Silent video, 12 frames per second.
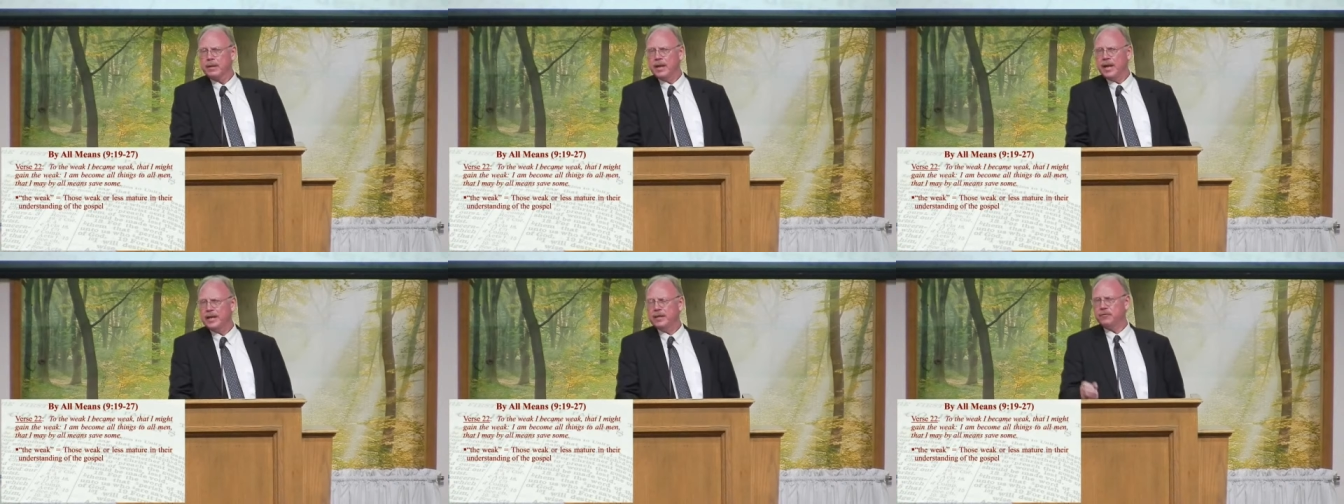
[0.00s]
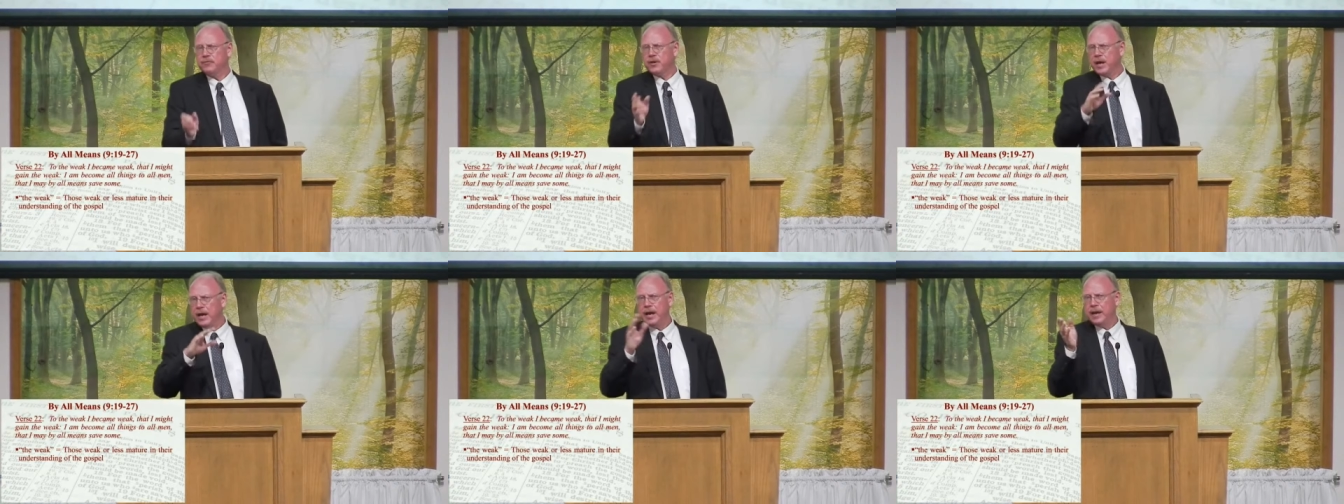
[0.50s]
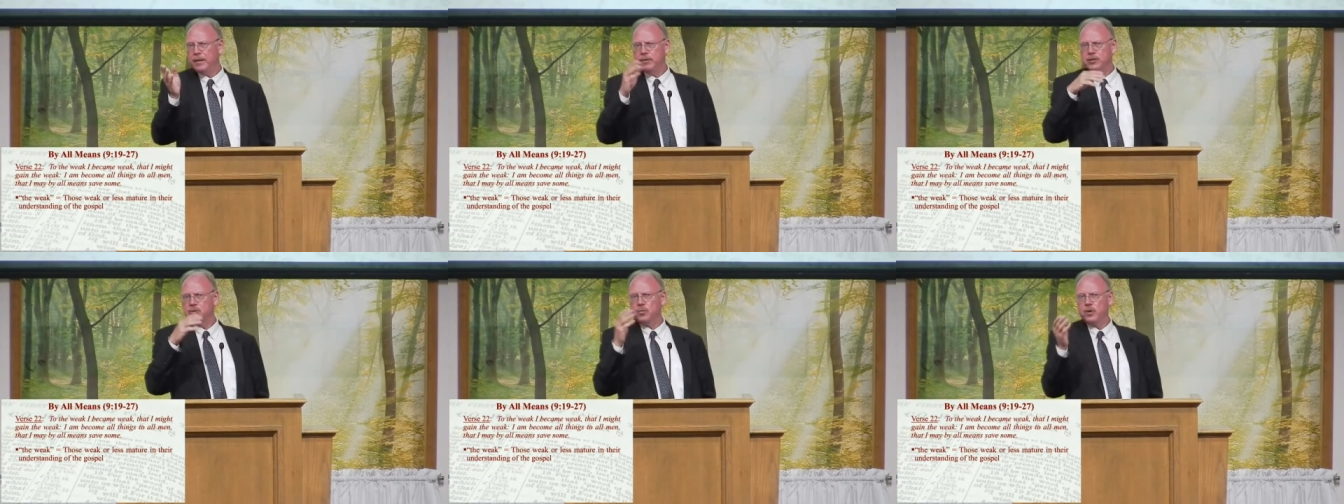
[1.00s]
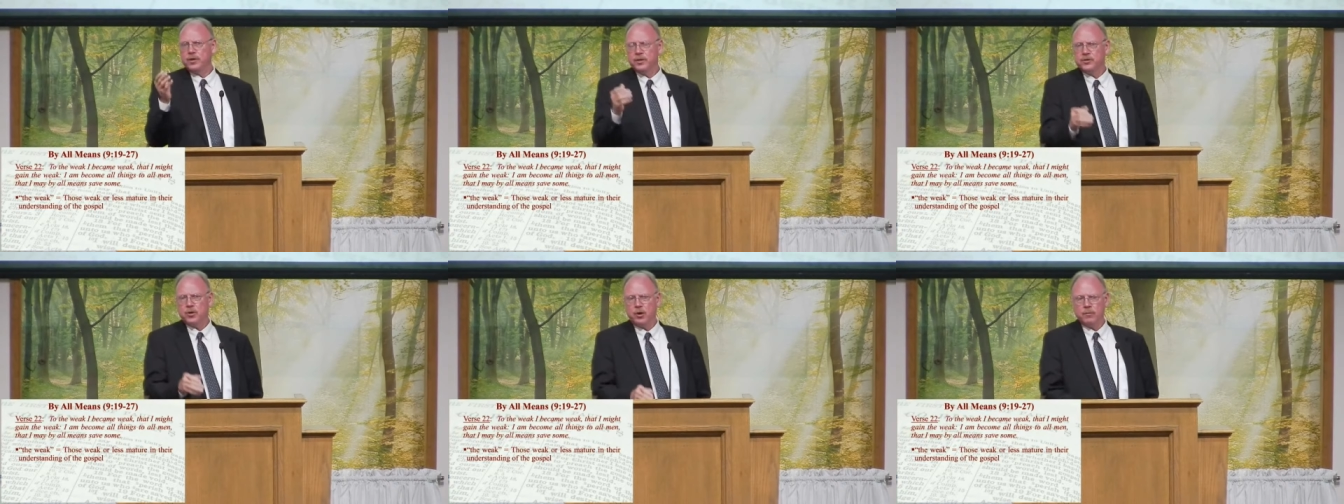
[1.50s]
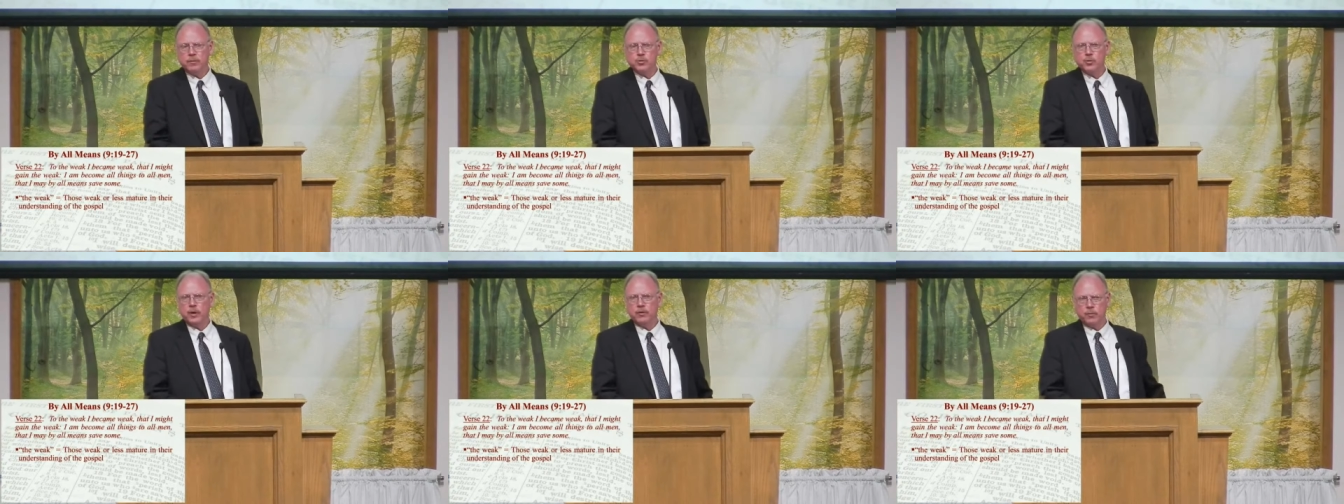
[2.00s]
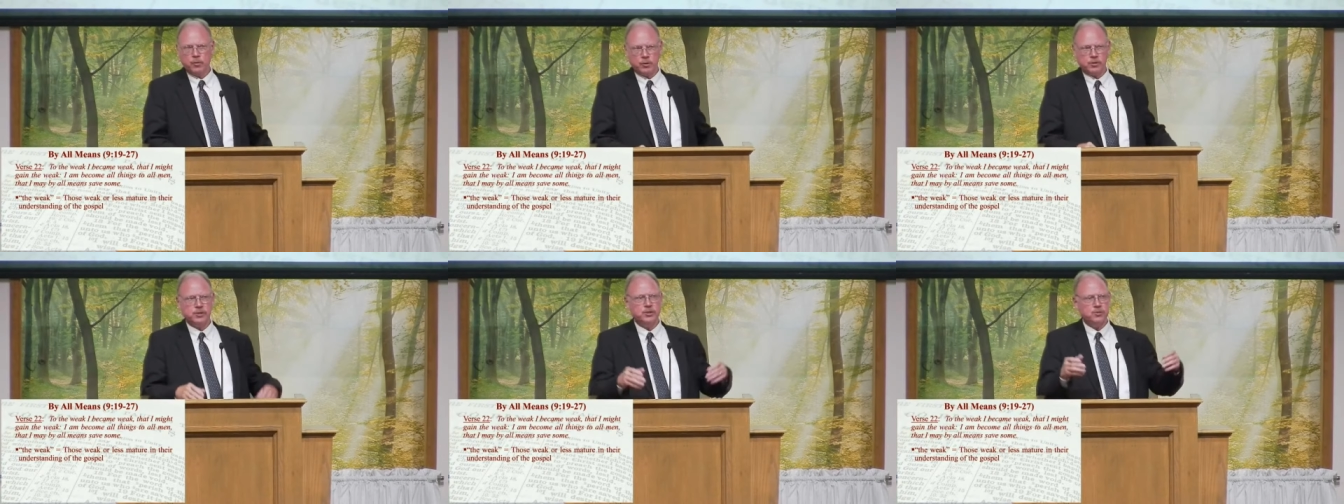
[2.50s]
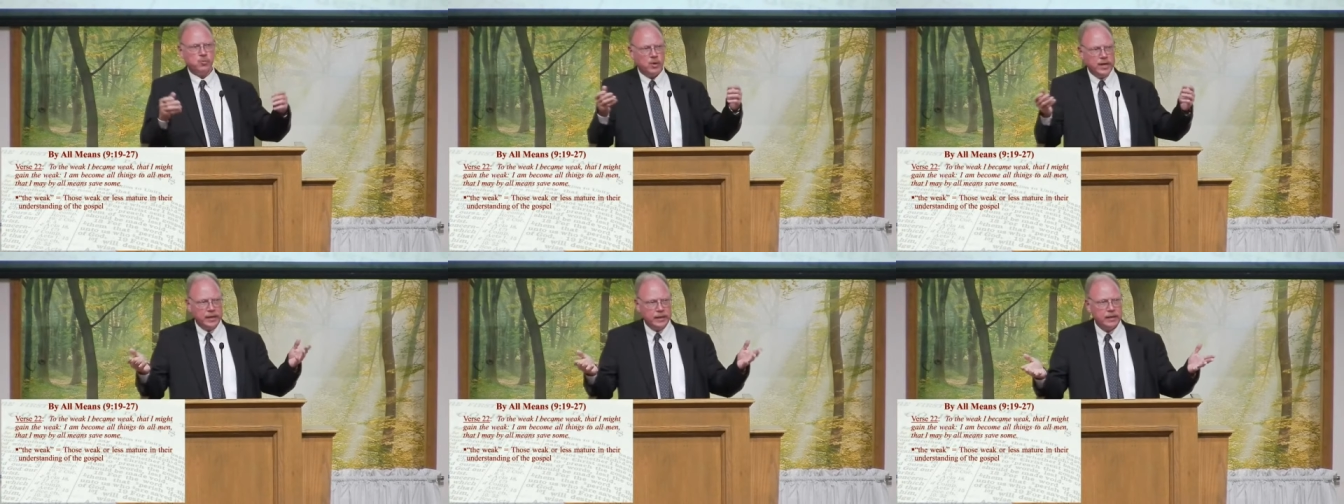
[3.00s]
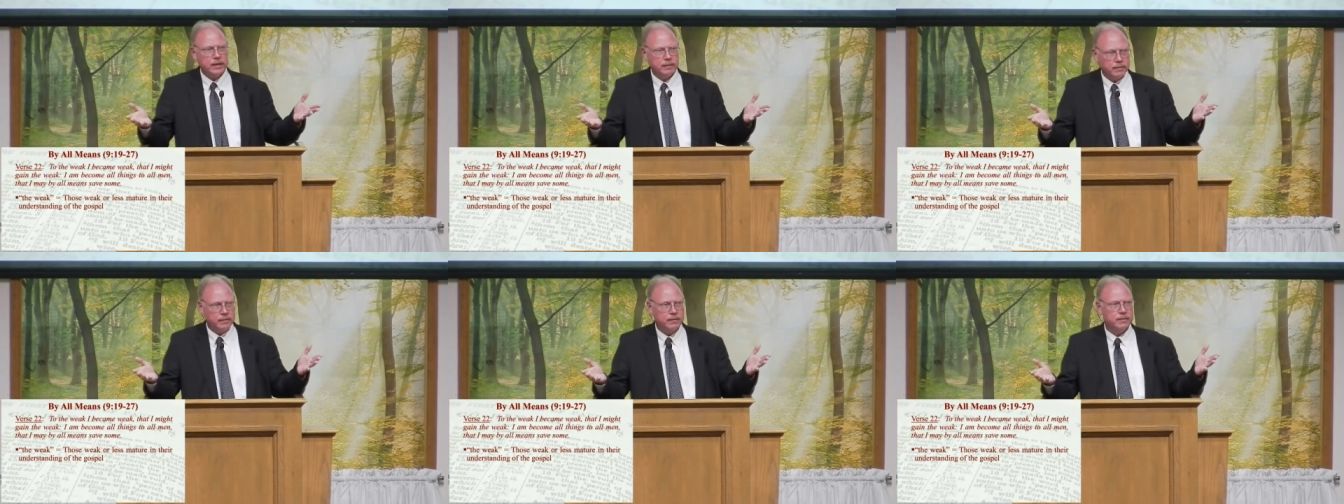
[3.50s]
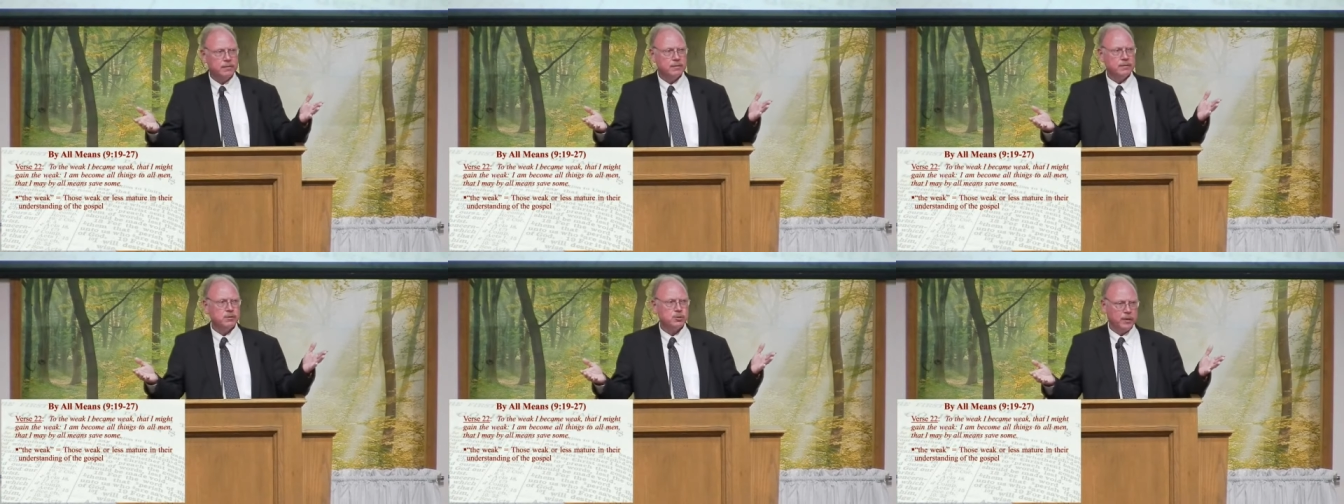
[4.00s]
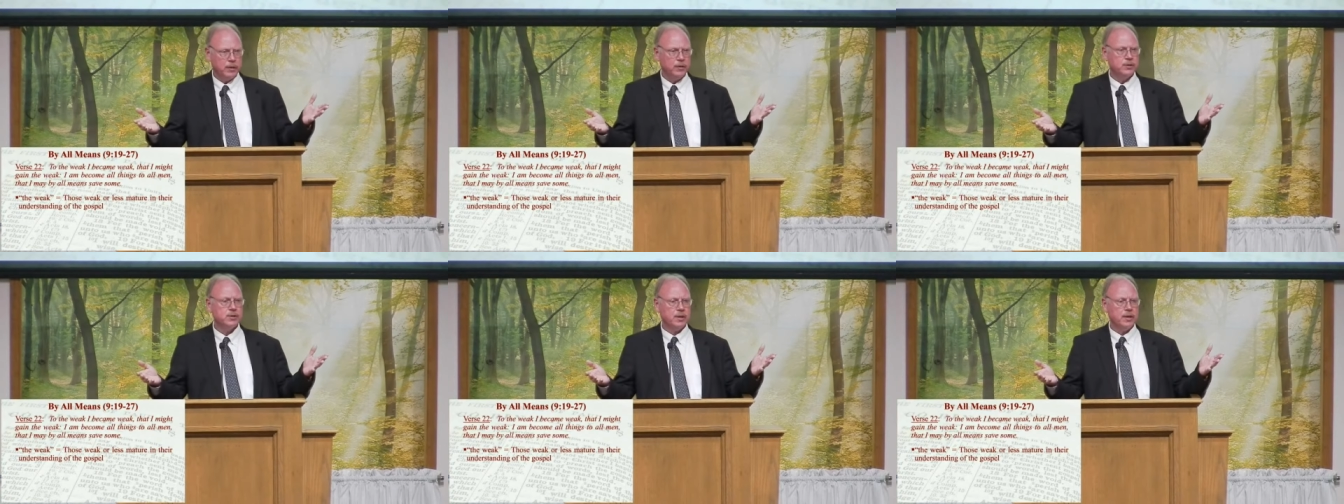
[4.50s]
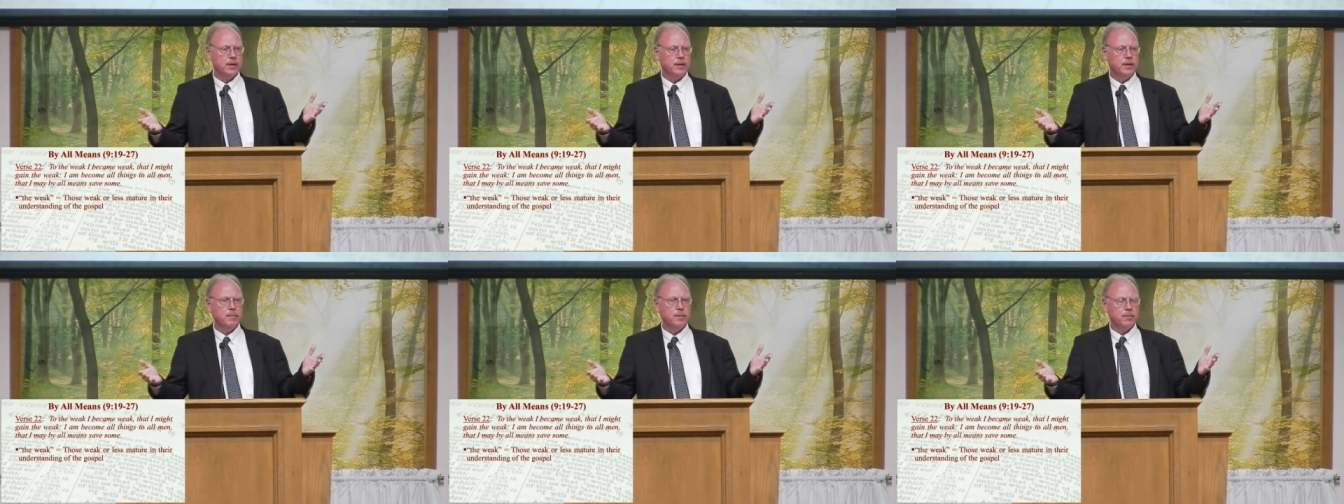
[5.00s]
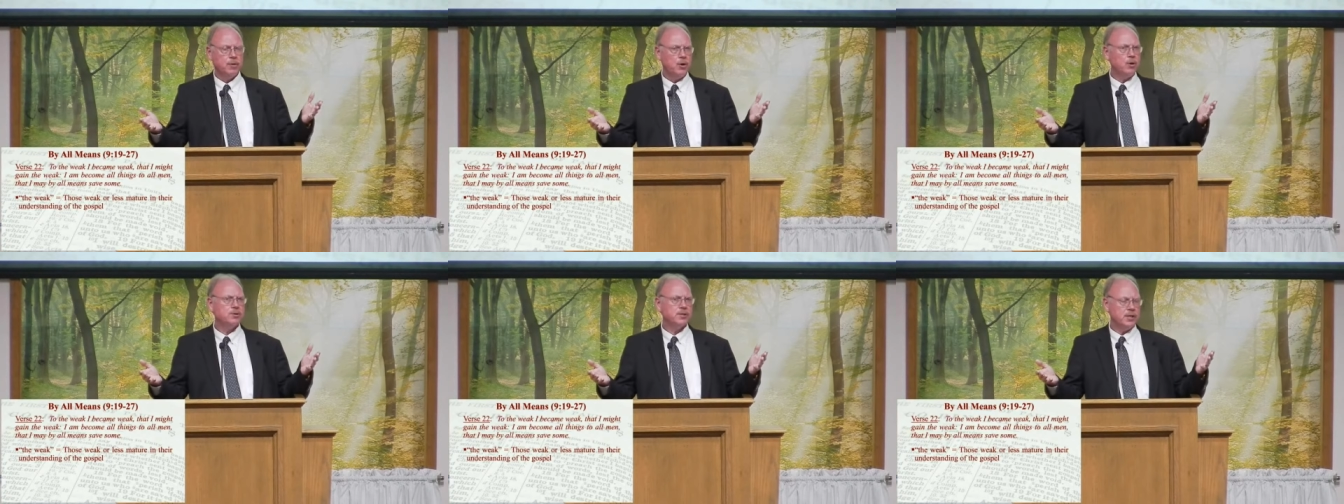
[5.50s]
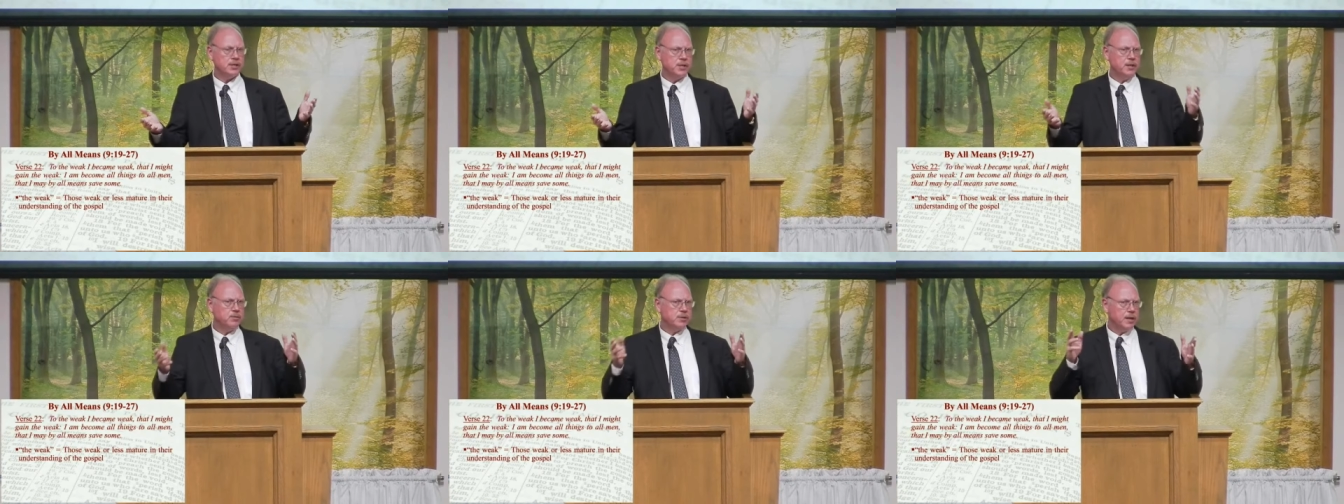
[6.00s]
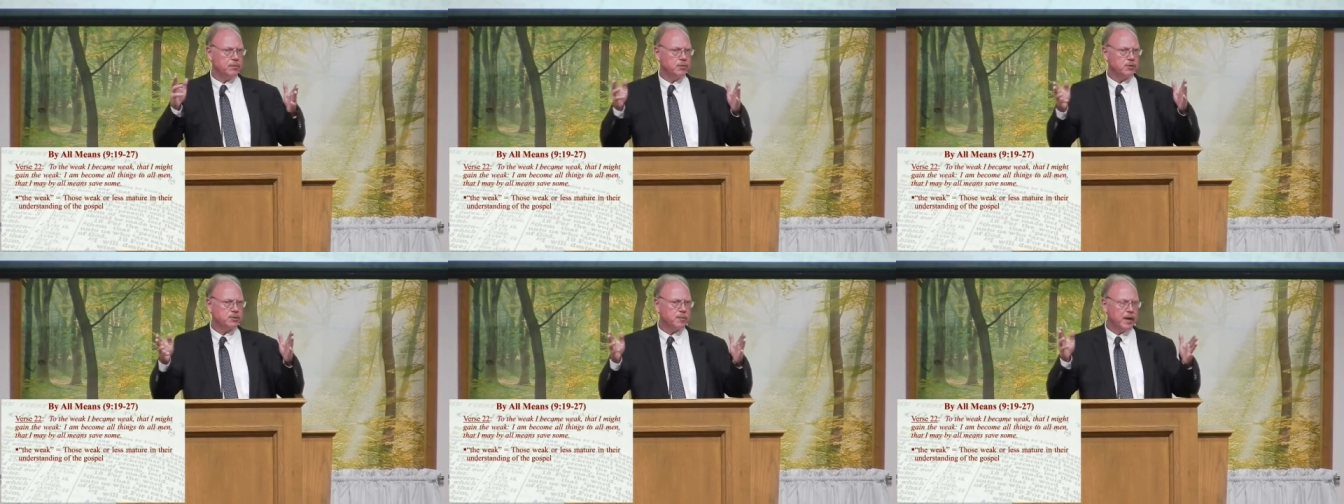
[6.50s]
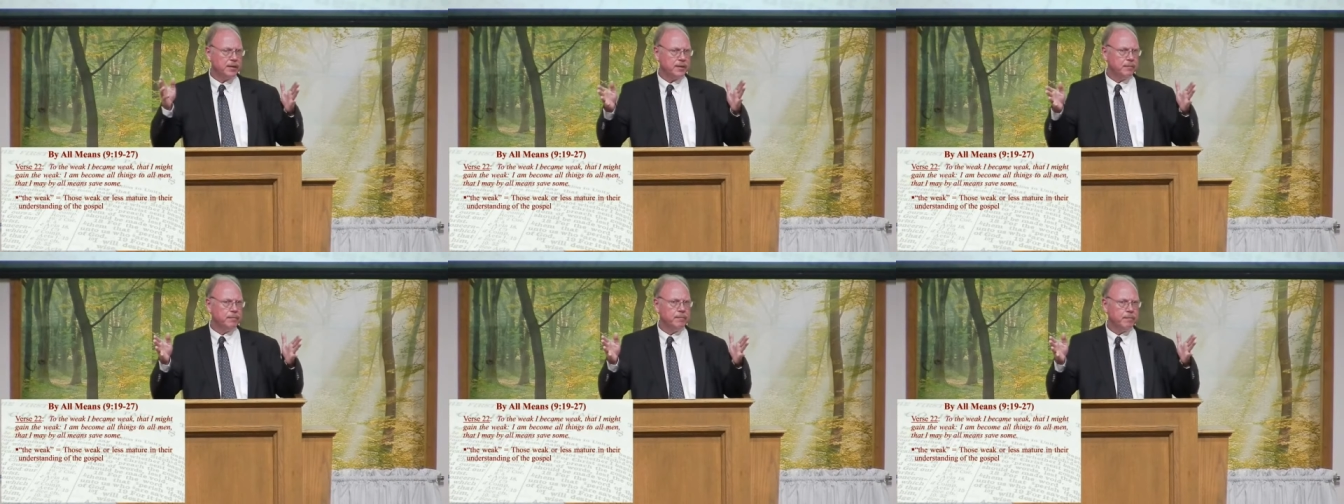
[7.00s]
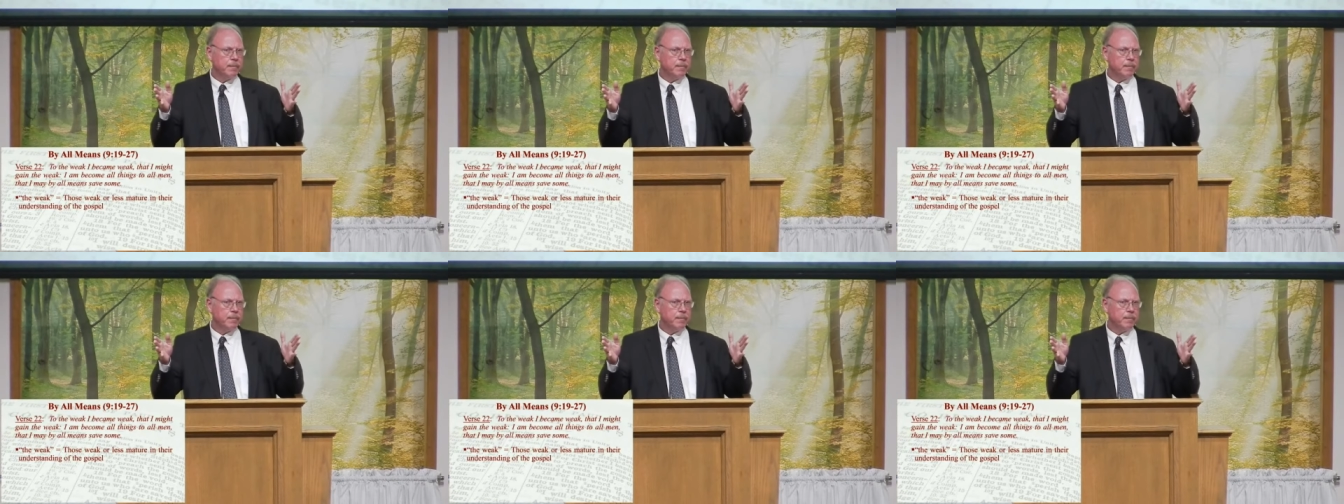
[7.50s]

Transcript: Length of time isn't what determines whether a person is weak spiritually. But Paul says he was able to spot them.